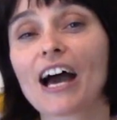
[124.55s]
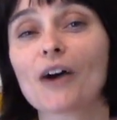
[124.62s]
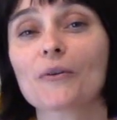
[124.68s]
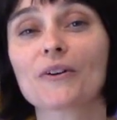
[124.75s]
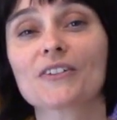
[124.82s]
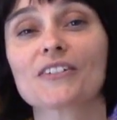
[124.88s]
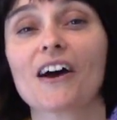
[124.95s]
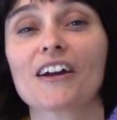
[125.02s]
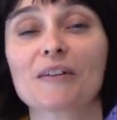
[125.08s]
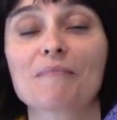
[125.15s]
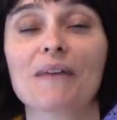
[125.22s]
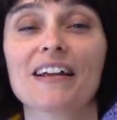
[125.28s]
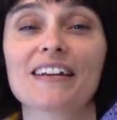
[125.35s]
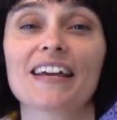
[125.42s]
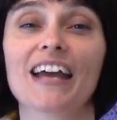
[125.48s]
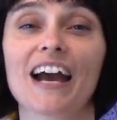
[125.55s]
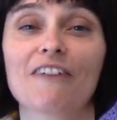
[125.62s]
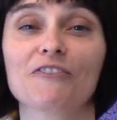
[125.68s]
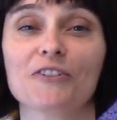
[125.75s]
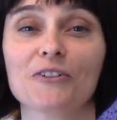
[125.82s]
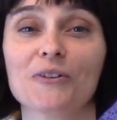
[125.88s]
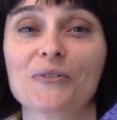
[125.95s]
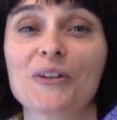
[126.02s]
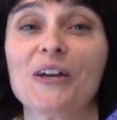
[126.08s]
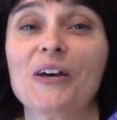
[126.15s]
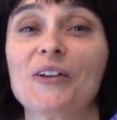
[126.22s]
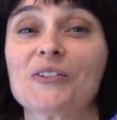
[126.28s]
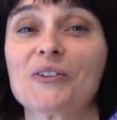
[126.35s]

hours on a Monday afternoon